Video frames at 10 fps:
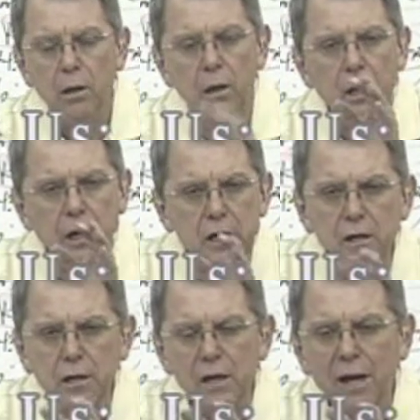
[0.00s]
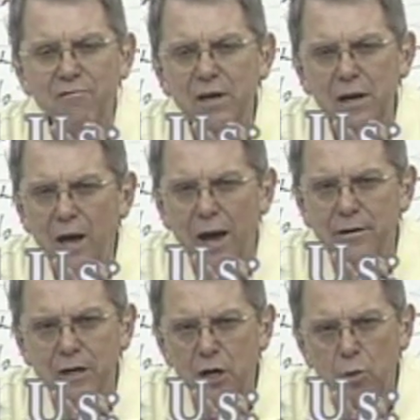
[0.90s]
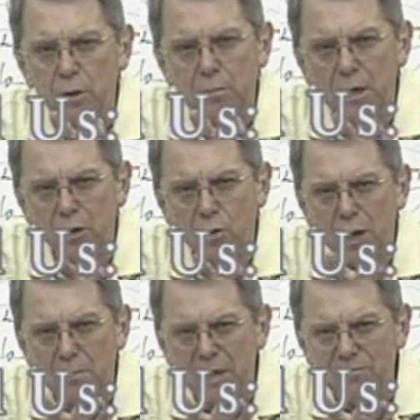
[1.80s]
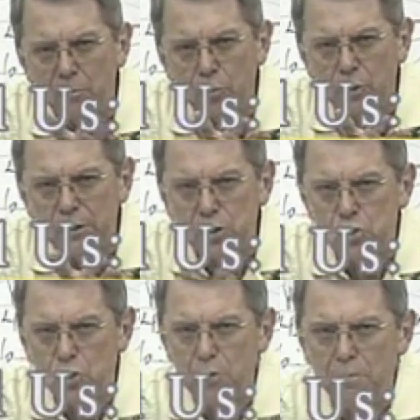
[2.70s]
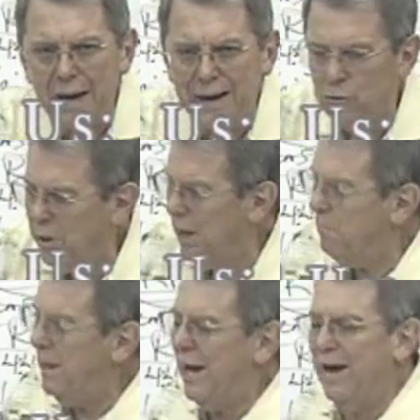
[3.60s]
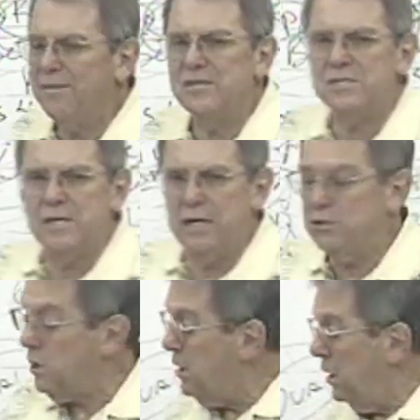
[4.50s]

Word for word: And he doesn't have any idea what Billy Graham even preaches or the background behind the scenes.